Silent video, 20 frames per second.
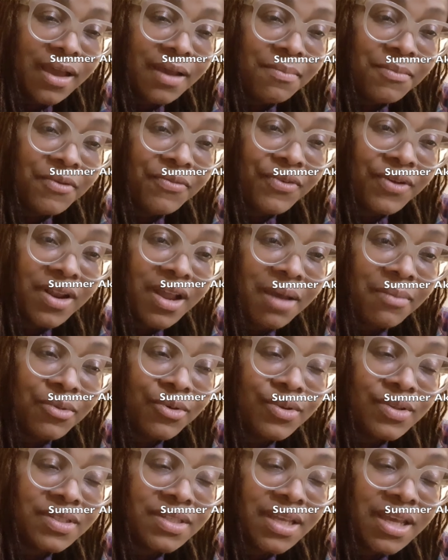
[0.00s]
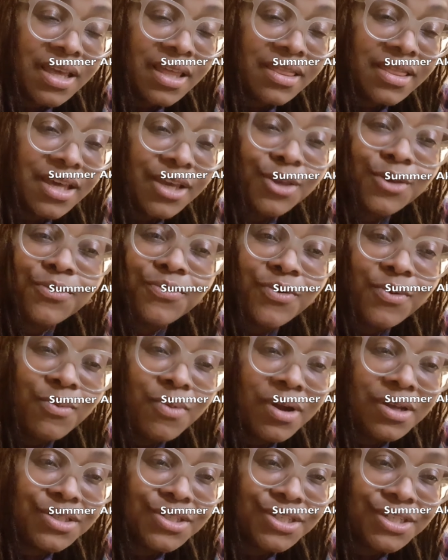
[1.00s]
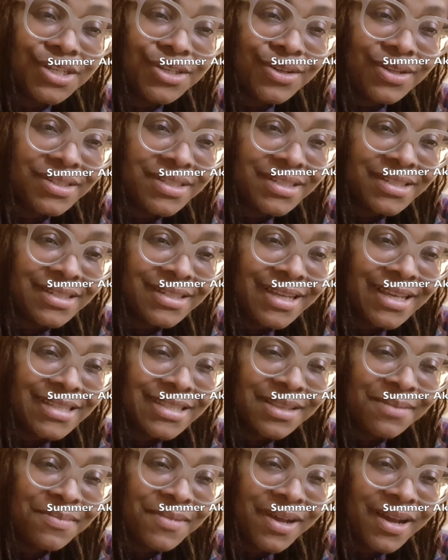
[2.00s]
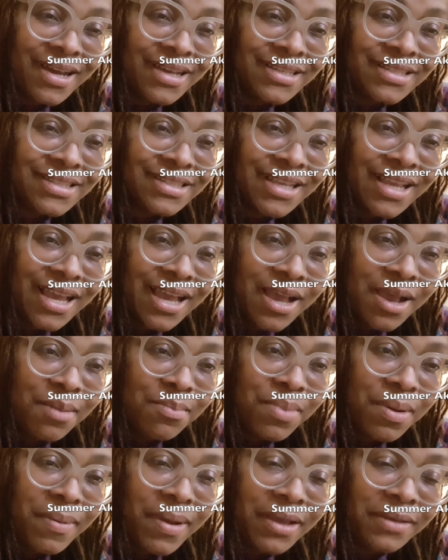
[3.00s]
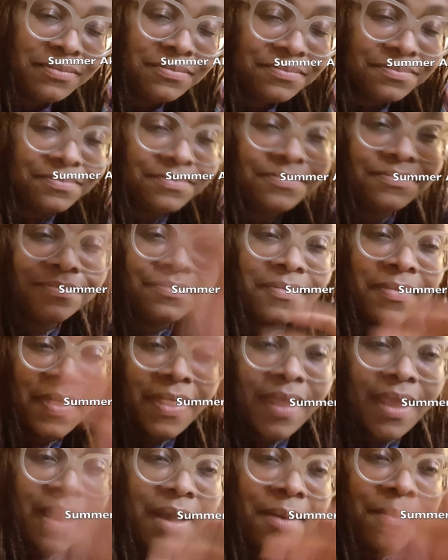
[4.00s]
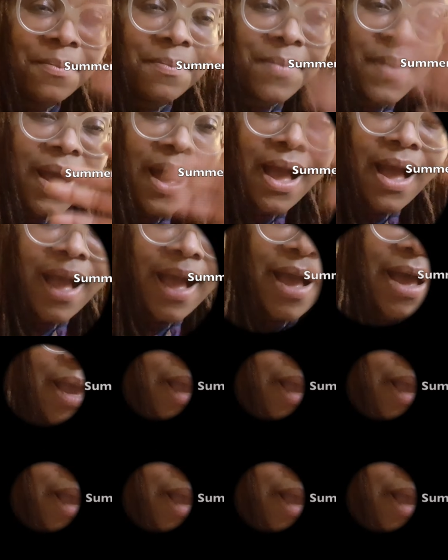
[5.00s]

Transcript: But for now, I'm going to say thank you for watching. Until the next time, guys. Bye-bye. Bye.